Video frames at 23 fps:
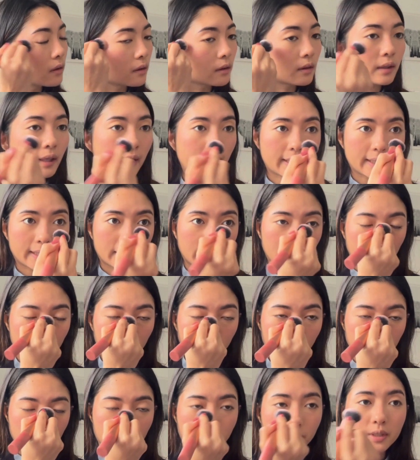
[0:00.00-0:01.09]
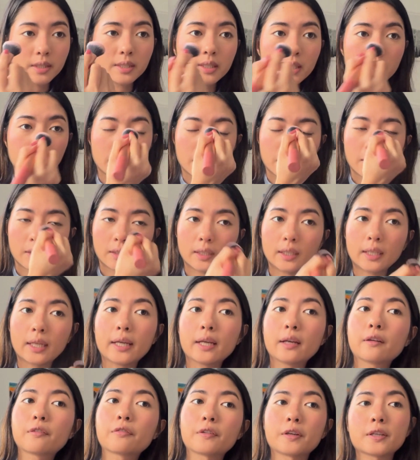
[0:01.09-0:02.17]
that is riskier,
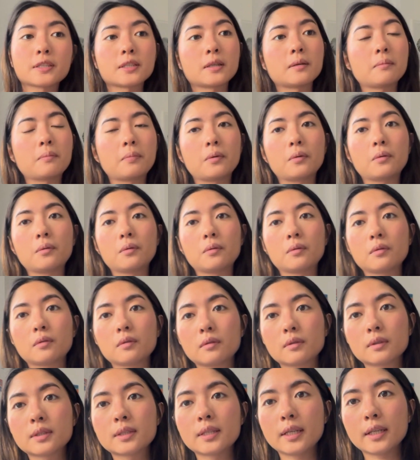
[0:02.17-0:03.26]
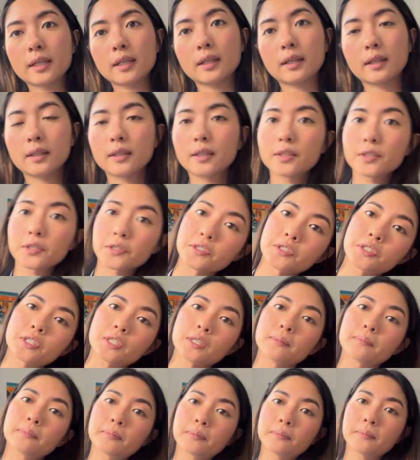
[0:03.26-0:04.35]
like for example taking an
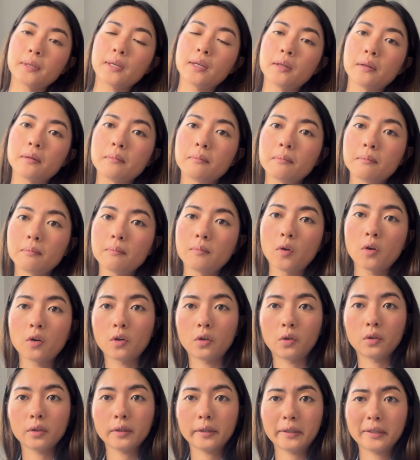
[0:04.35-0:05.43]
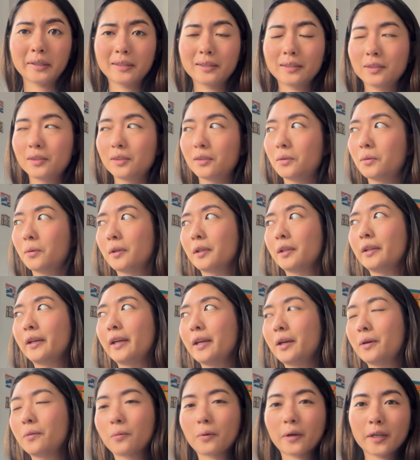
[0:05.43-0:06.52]
internship in Mongolia, or
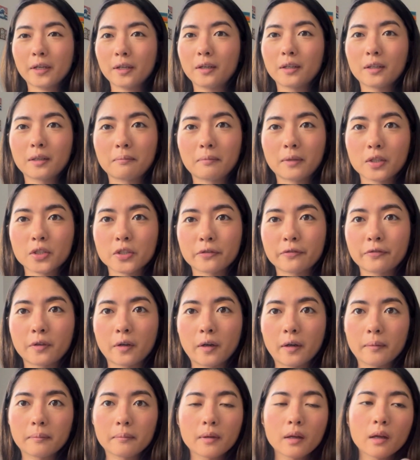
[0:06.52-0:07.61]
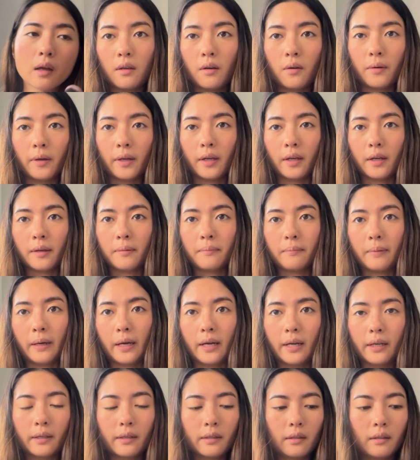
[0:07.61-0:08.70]
like working on a matcha farm. Okay, I'm
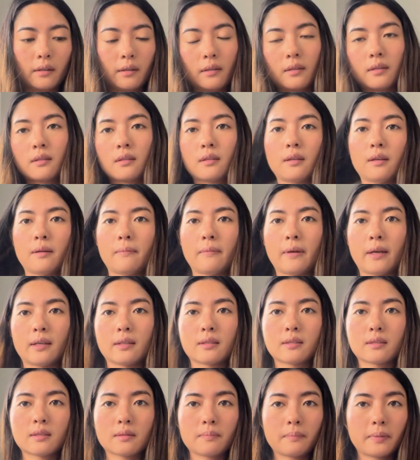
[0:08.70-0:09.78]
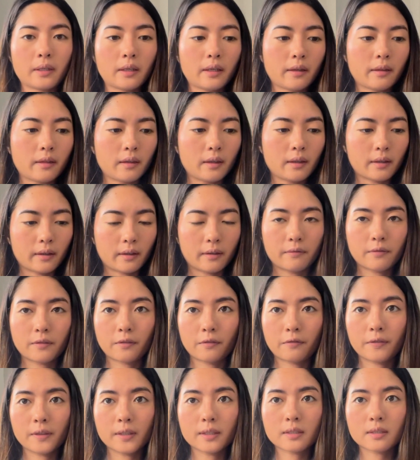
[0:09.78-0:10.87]
back. It's a mess, but I think I have to
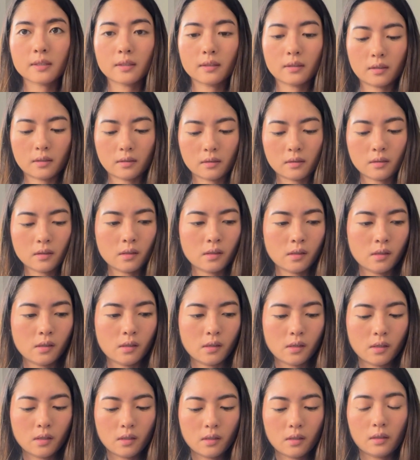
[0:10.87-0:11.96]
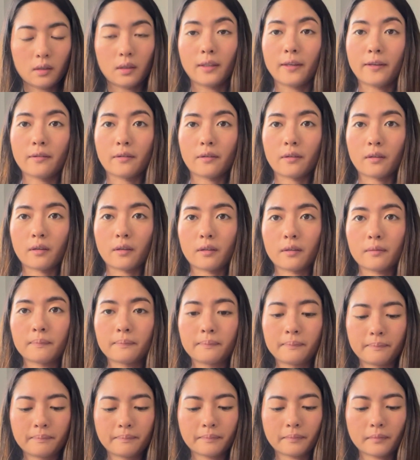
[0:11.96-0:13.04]
fix it later on.
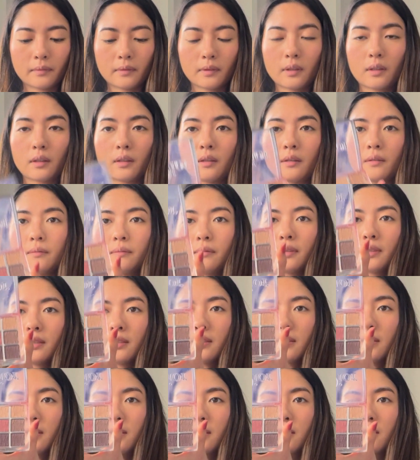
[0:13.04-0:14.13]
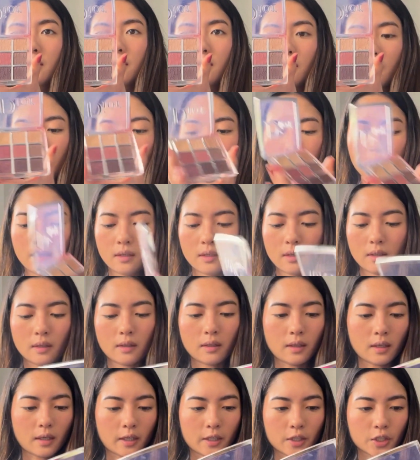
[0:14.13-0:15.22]
This is
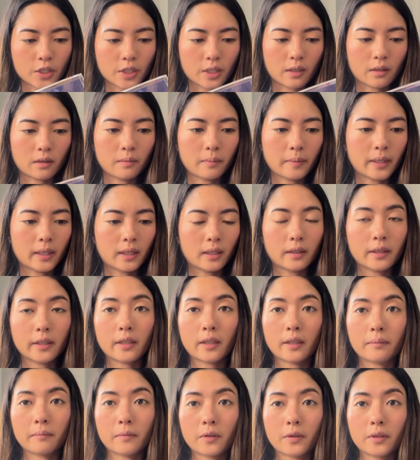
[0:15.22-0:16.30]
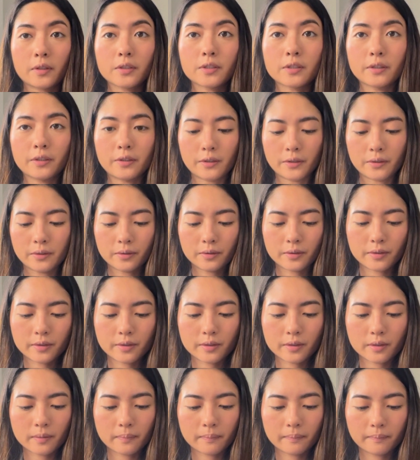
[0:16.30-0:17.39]
the eyeshadow palette I'm going to
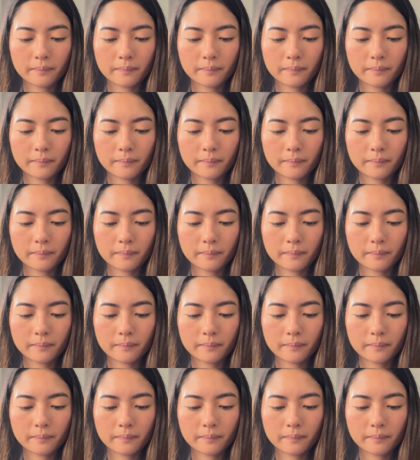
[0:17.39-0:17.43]
use.